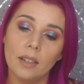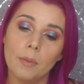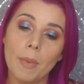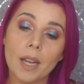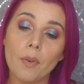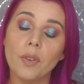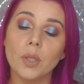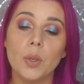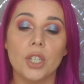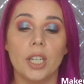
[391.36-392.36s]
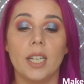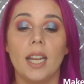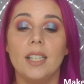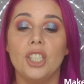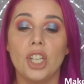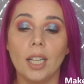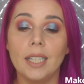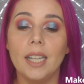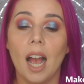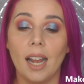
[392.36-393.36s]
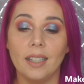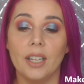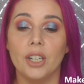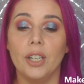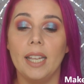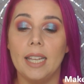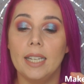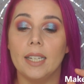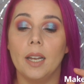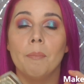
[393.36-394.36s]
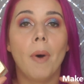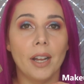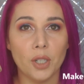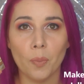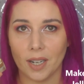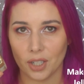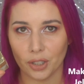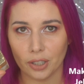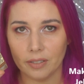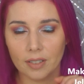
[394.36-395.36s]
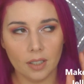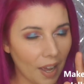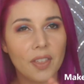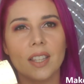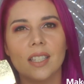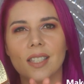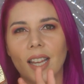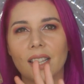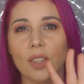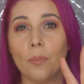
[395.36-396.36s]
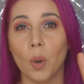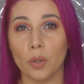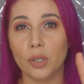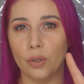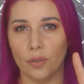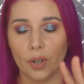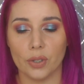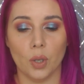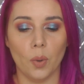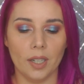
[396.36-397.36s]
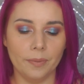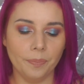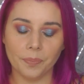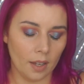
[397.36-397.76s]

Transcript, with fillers: Makeup Revolution Jelly Highlighter in Monumental. I think this is like the most universal one.